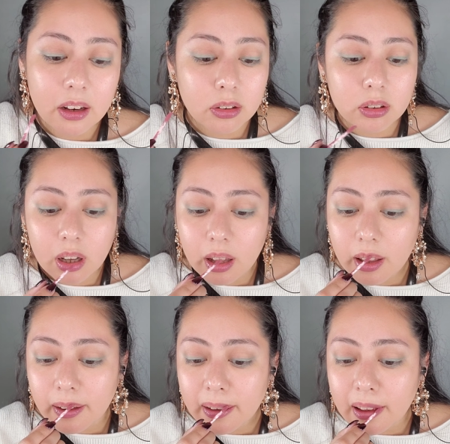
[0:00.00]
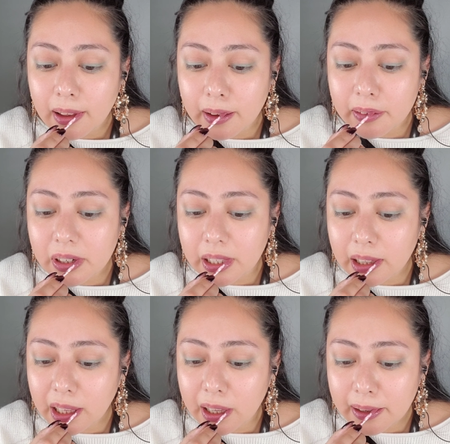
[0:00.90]
Ooh, yeah, pretty
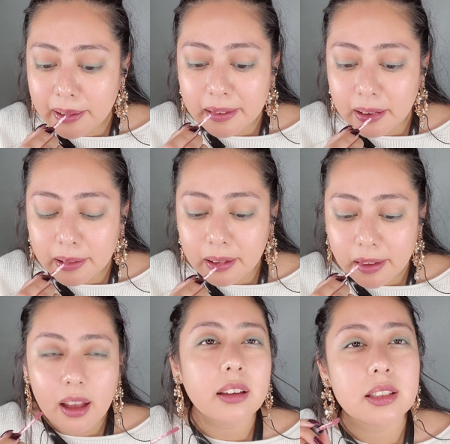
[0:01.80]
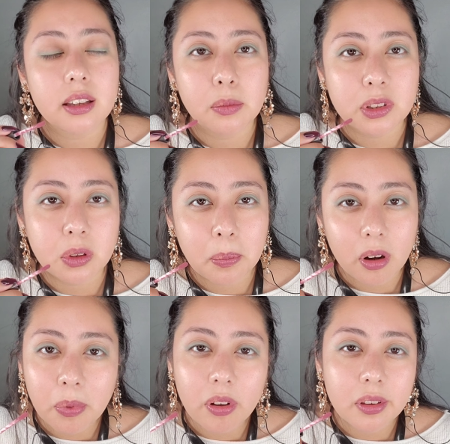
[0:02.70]
like, I guess like in between
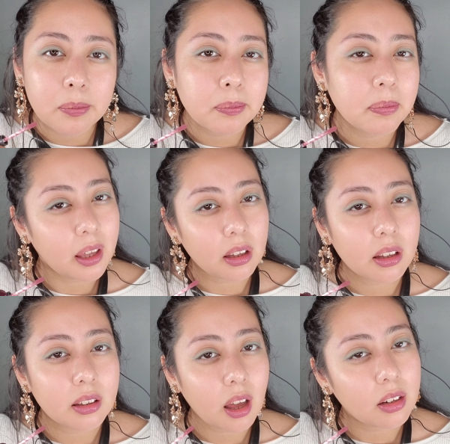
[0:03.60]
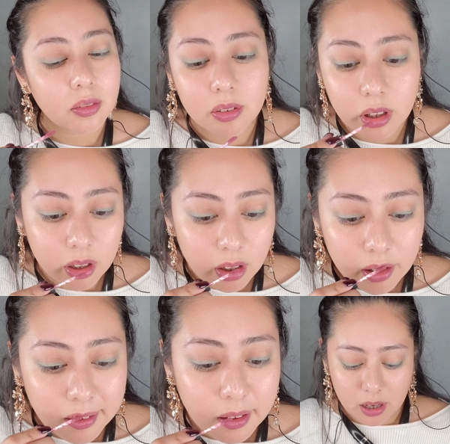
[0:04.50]
purple and pink, kind of.
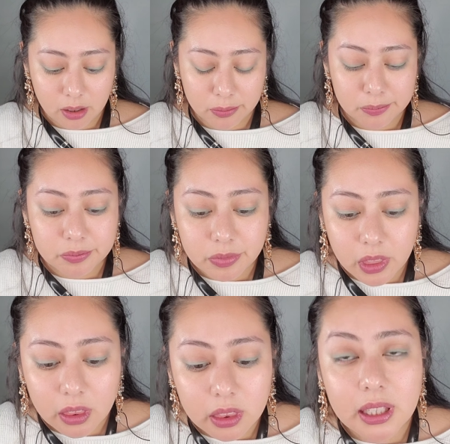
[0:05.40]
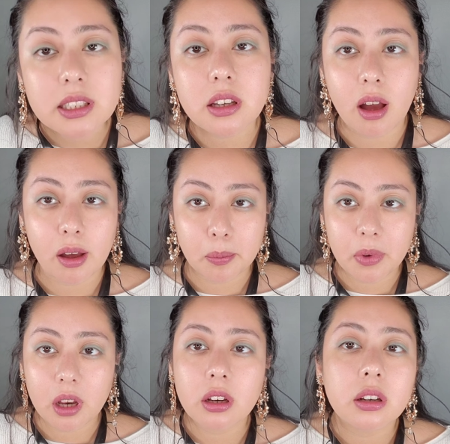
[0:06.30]
Now, these
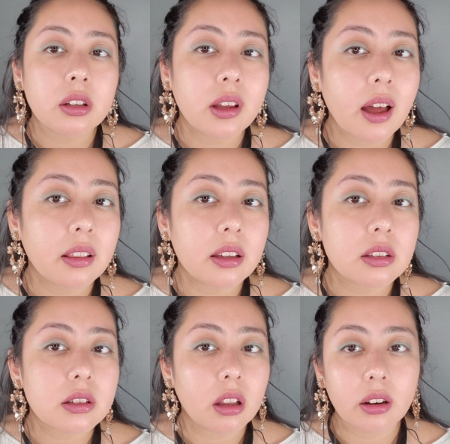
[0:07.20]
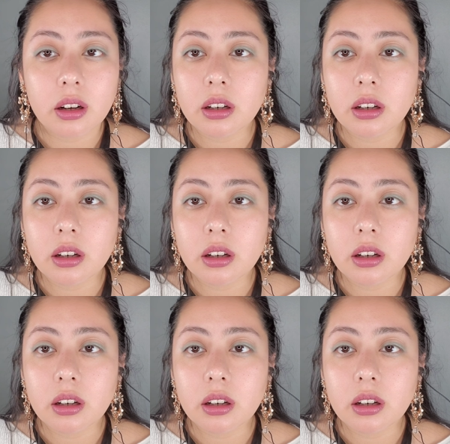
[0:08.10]
come, I like this color.